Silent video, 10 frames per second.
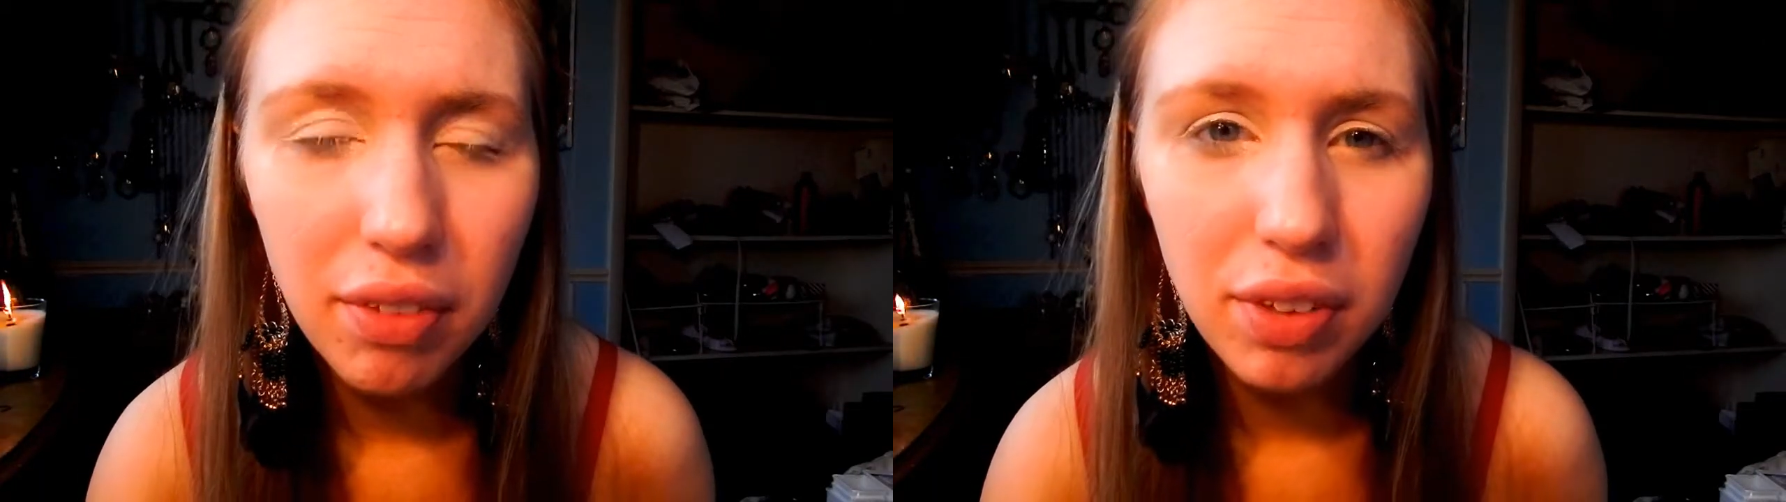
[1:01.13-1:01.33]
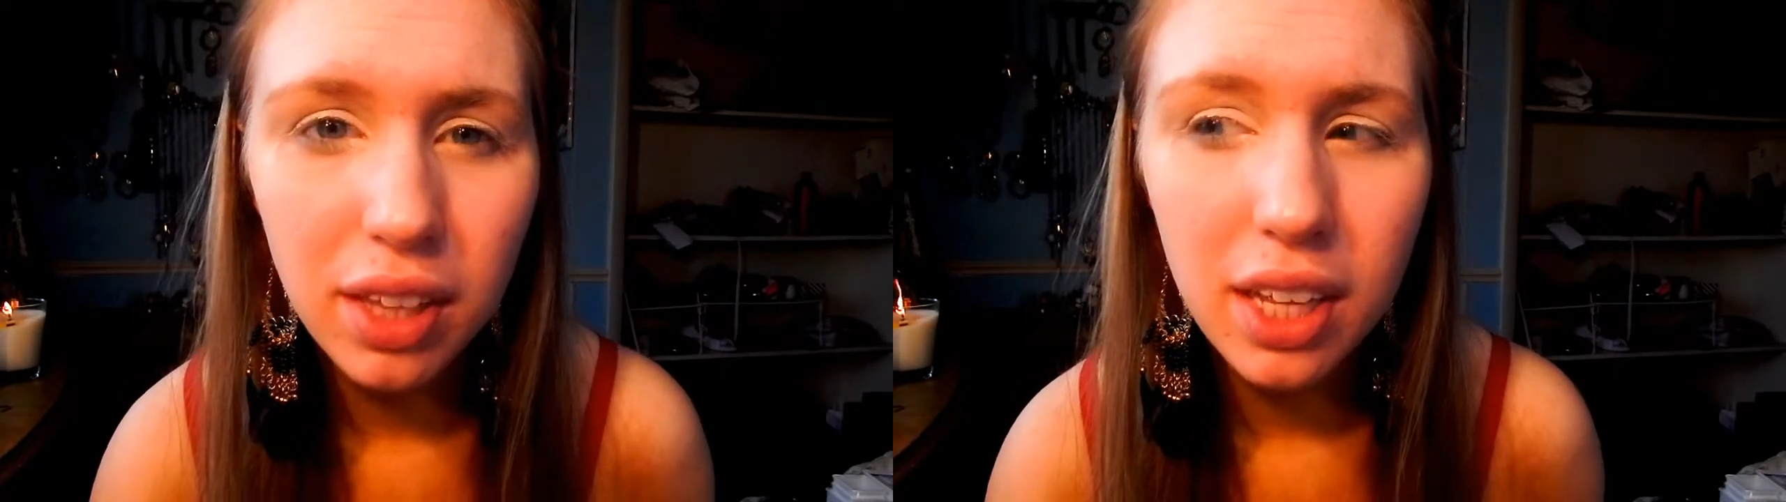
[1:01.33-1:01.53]

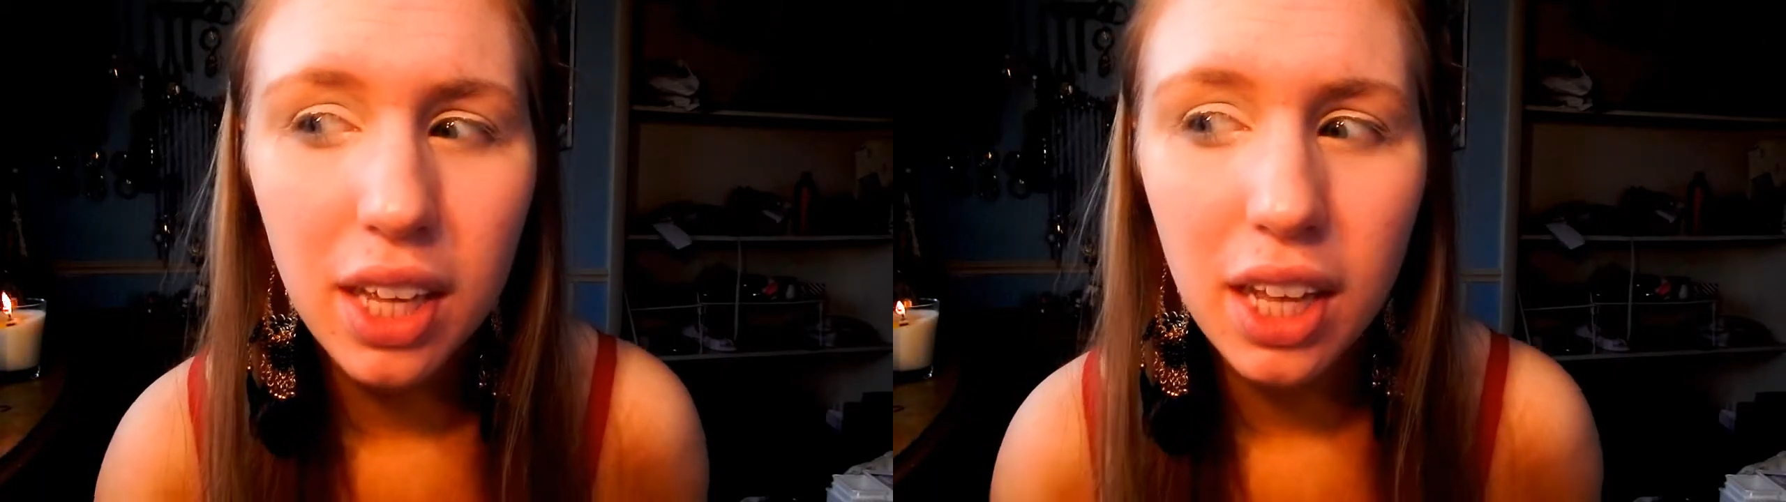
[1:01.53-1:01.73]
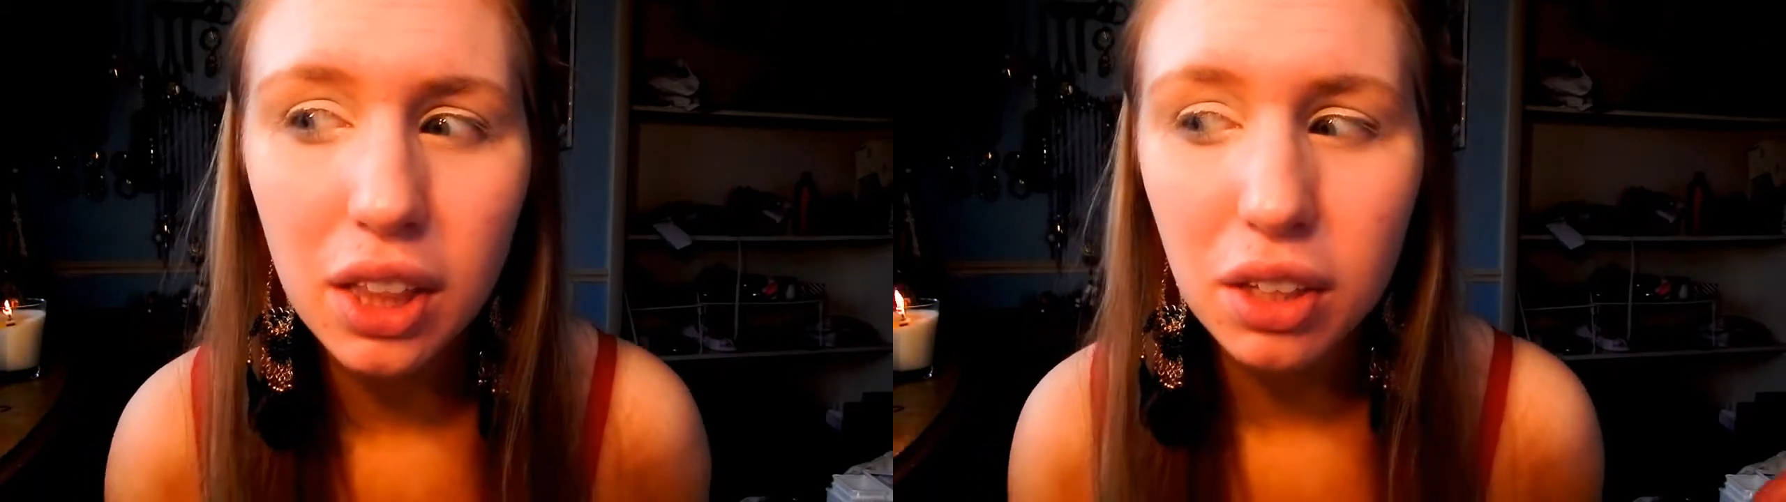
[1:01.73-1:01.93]
I feel like
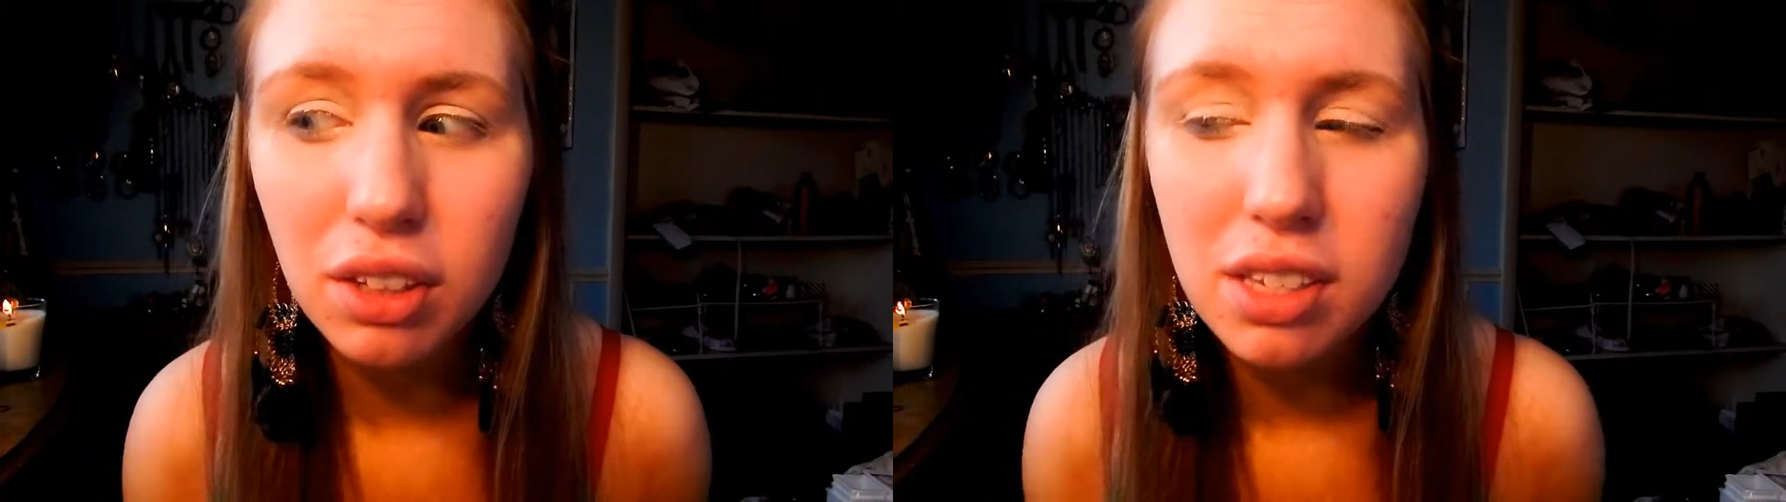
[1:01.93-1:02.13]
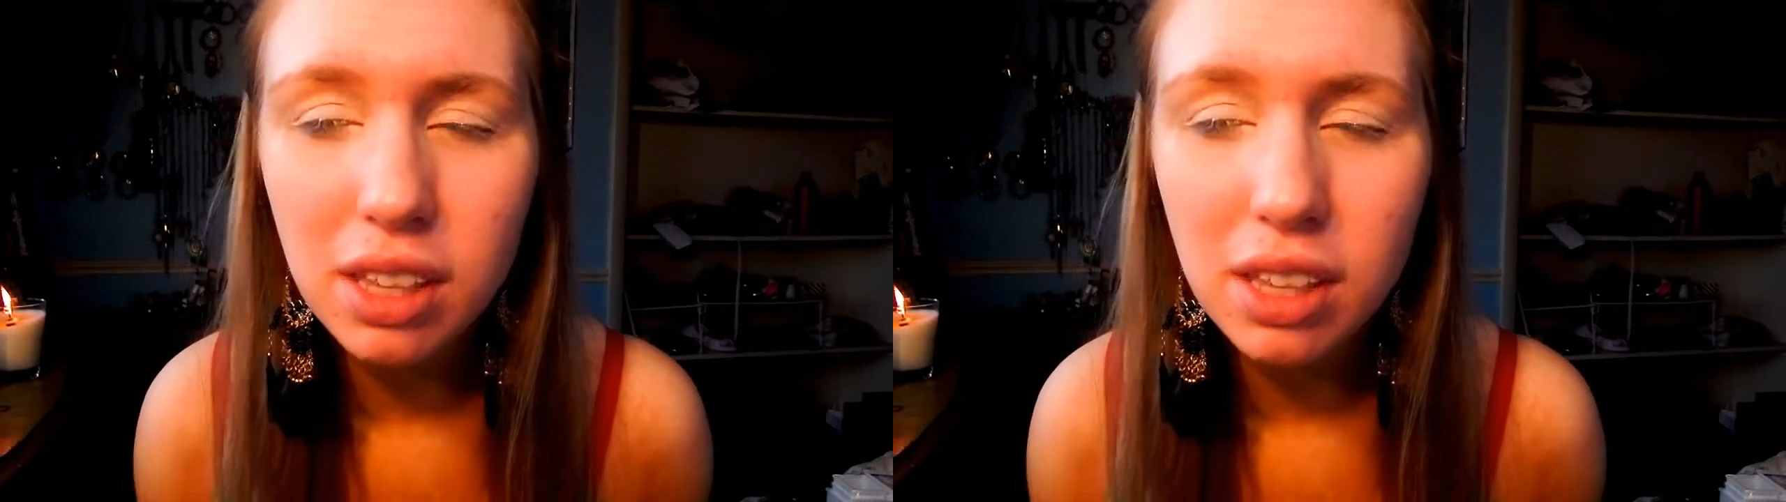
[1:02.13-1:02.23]
it looks